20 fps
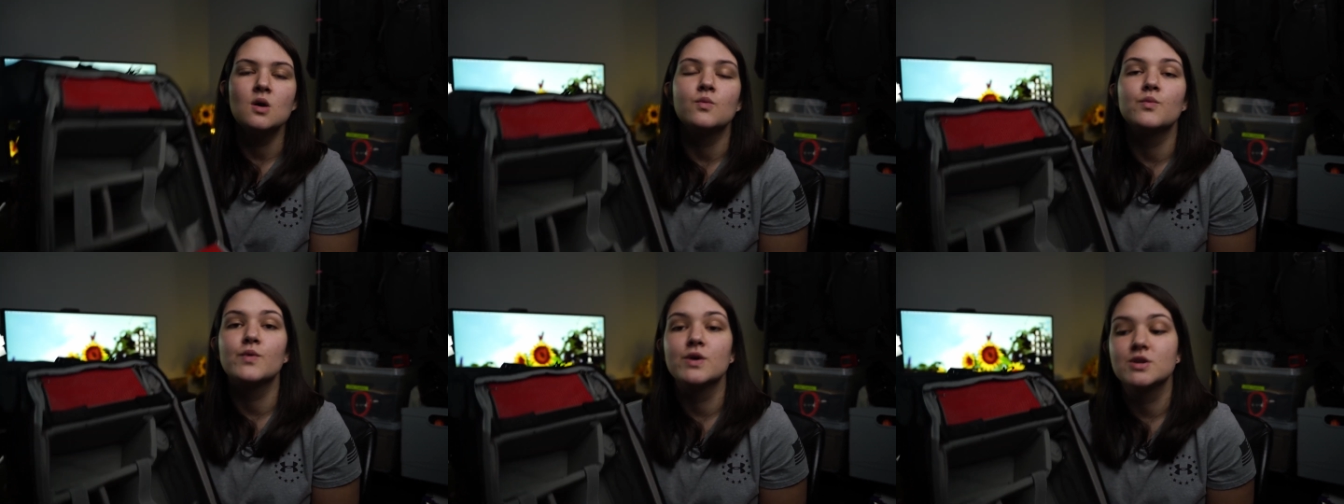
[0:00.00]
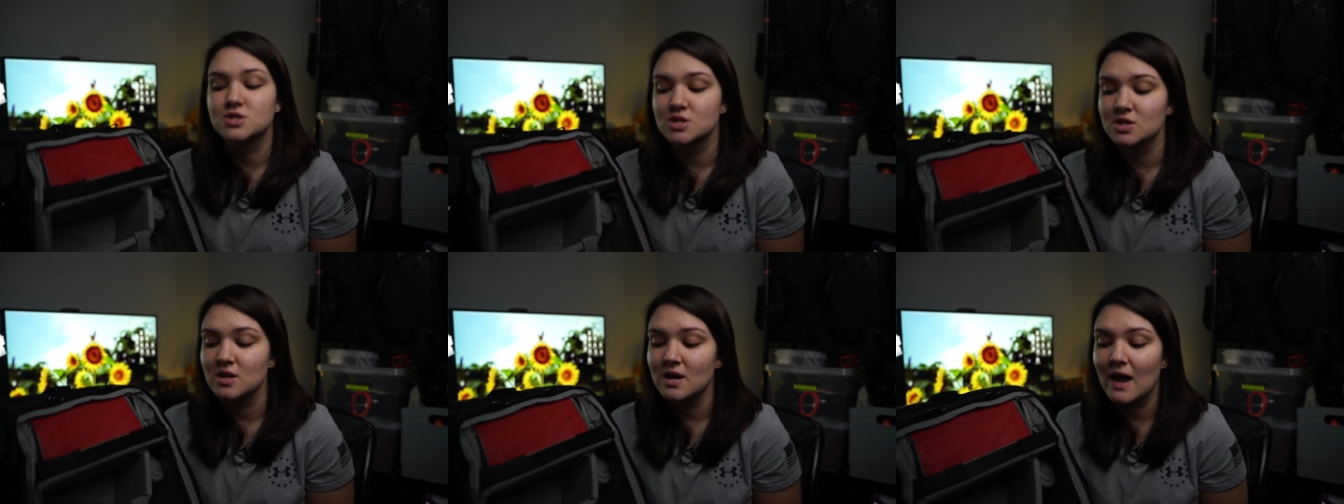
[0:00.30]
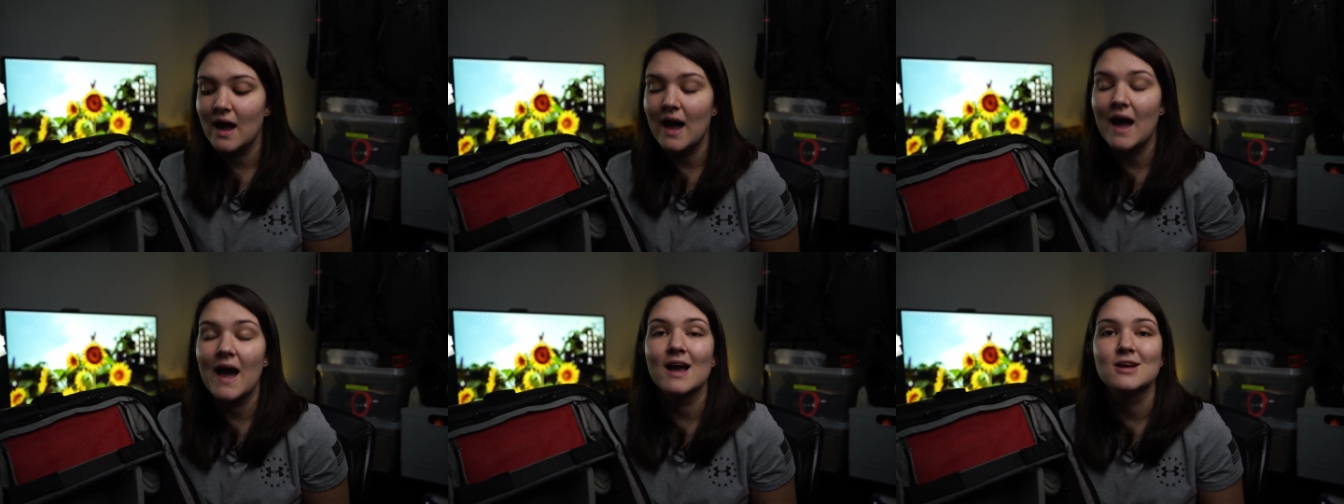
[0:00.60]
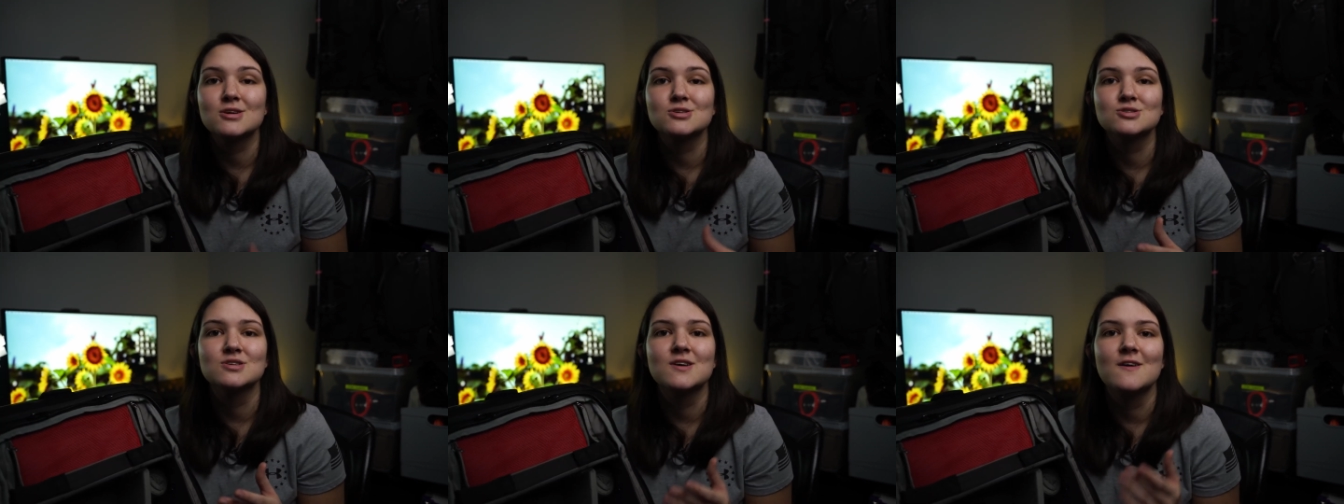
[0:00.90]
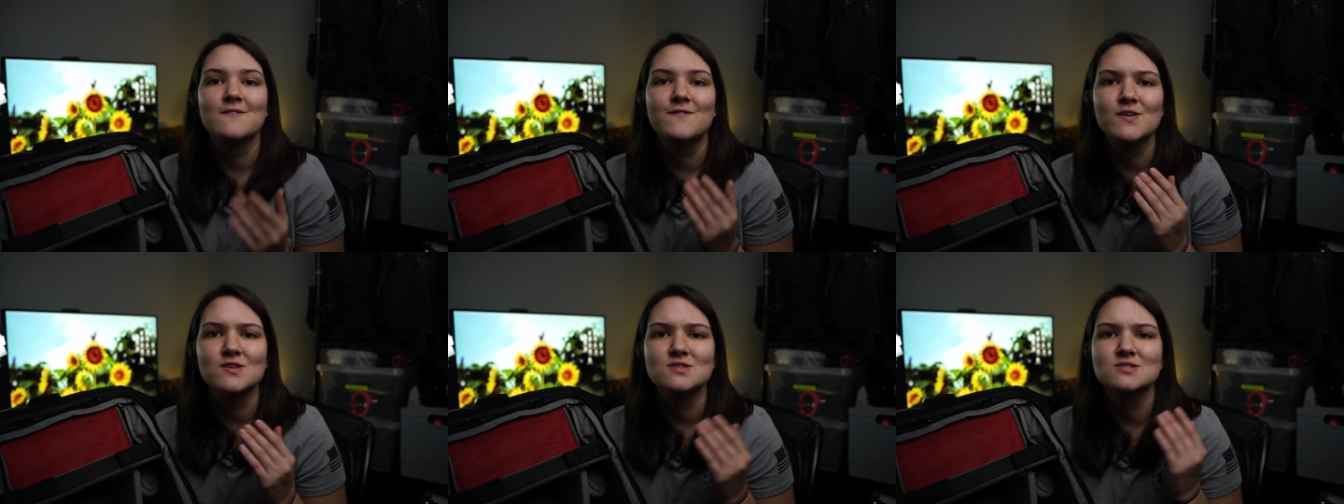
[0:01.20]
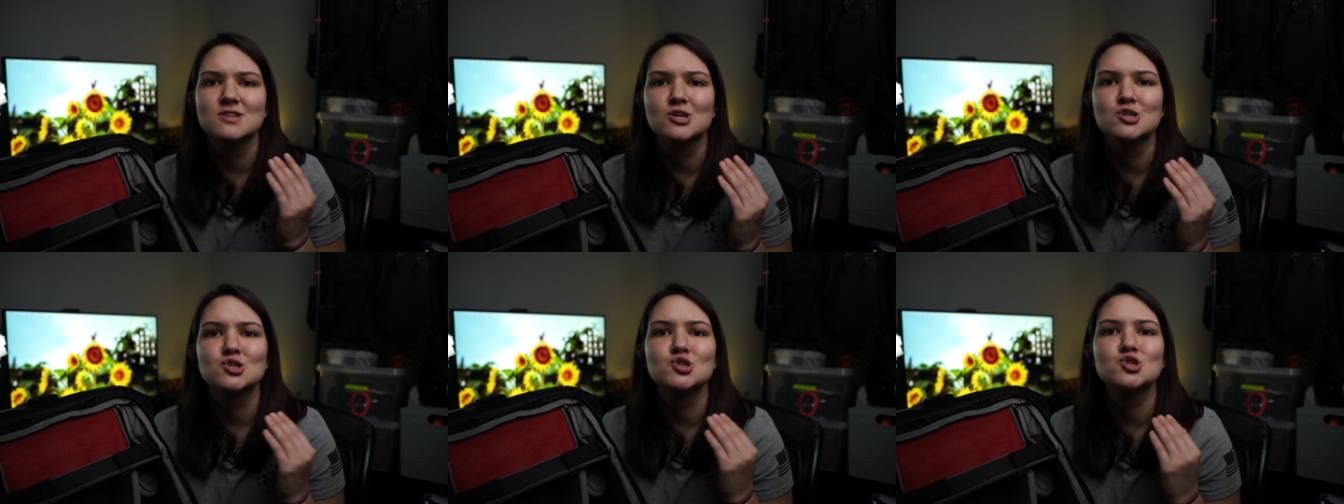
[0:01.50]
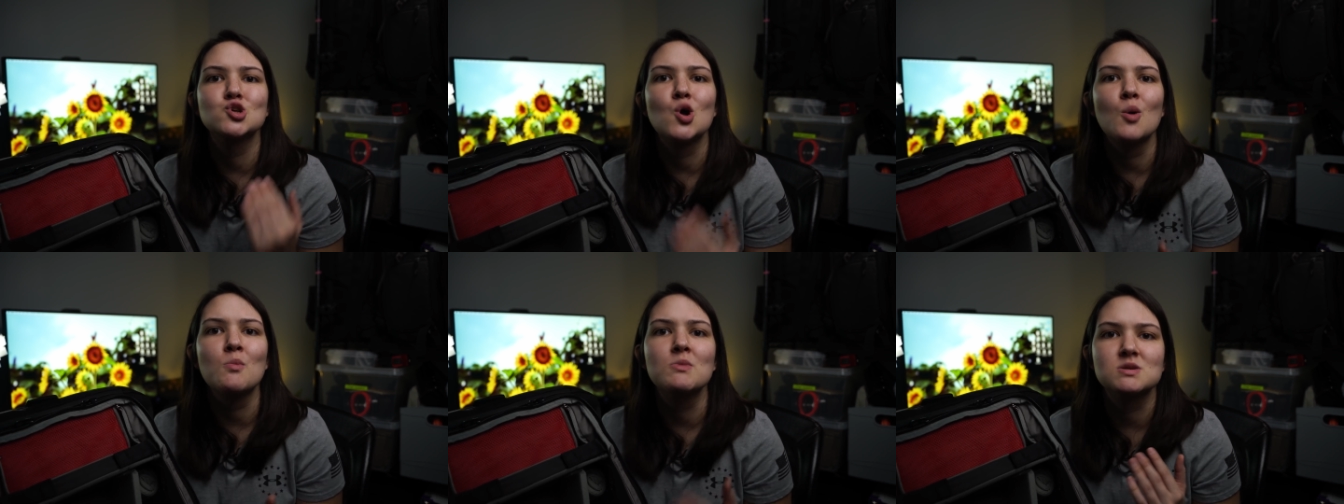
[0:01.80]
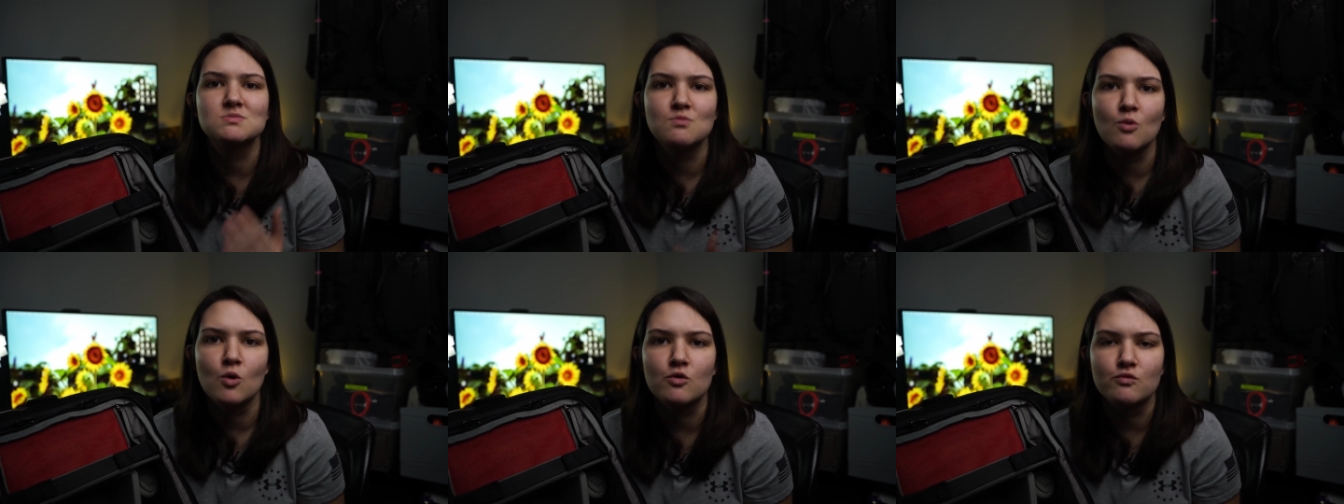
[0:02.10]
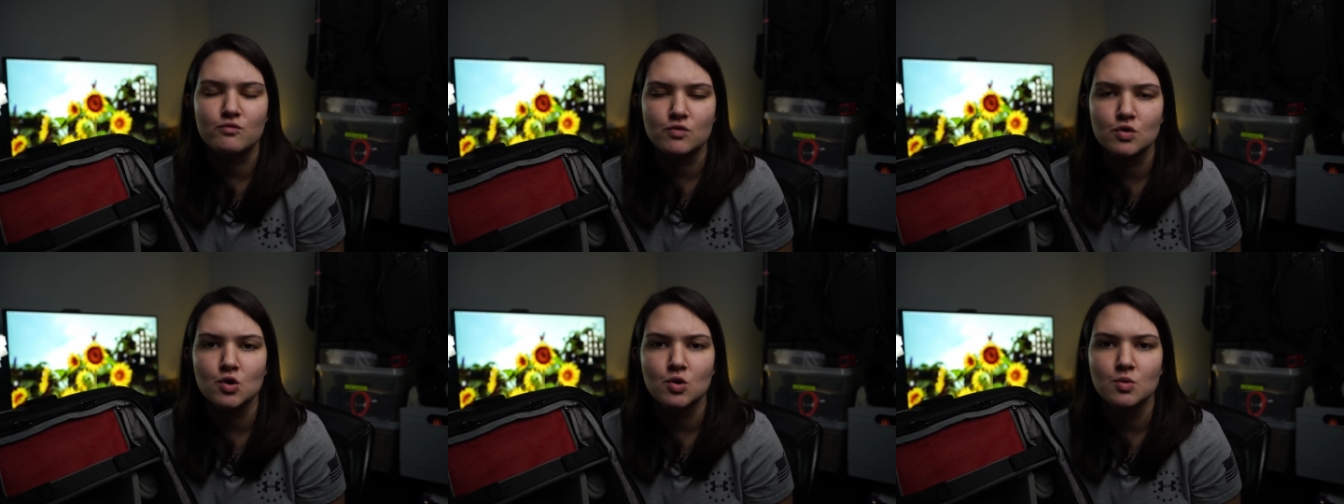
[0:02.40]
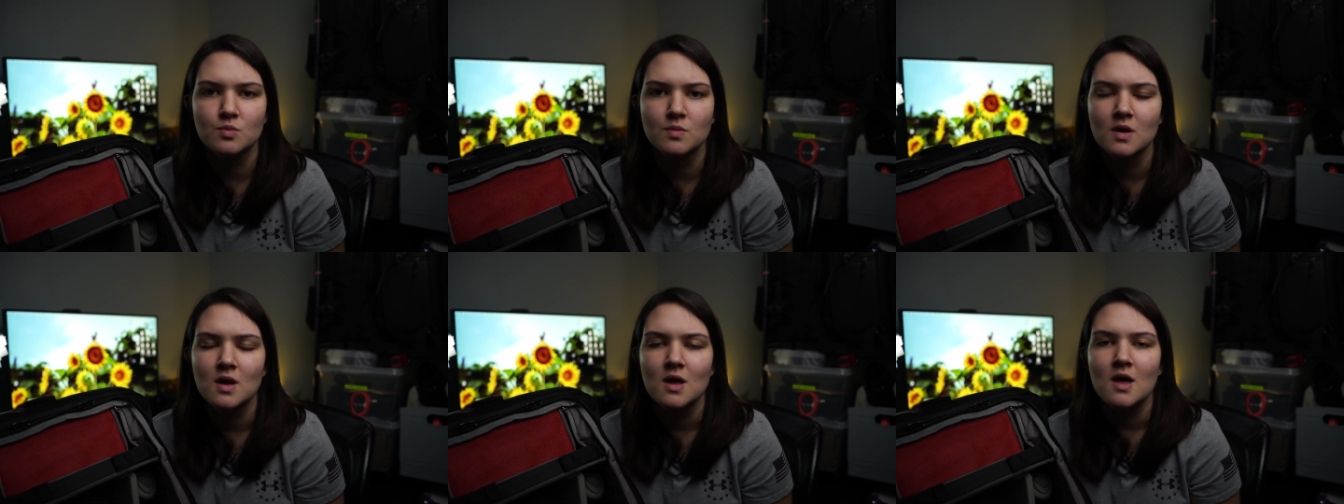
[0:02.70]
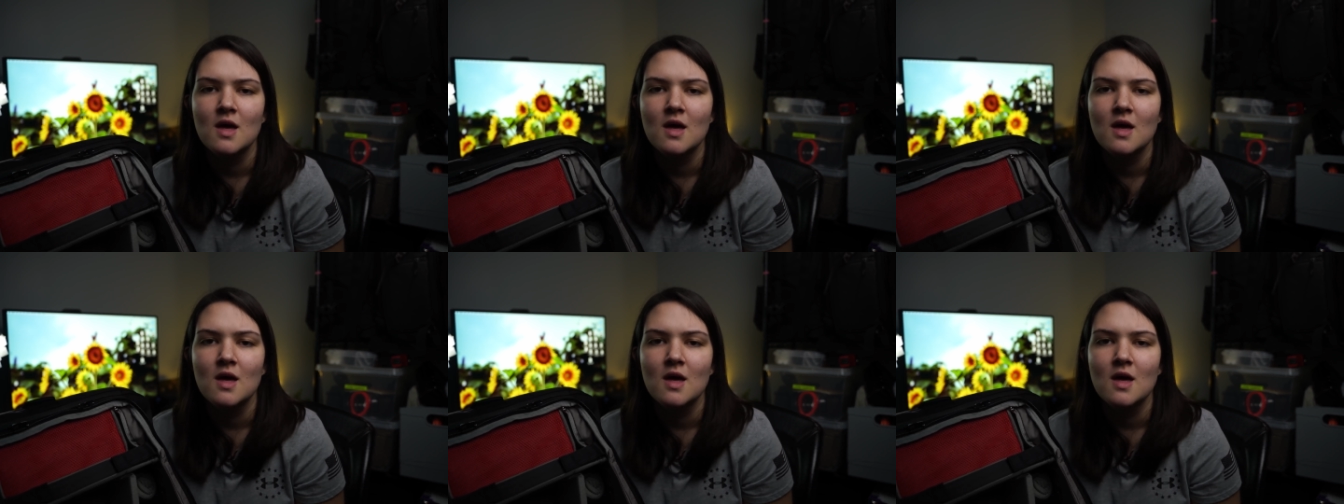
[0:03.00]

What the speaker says: which actually feels like so much more room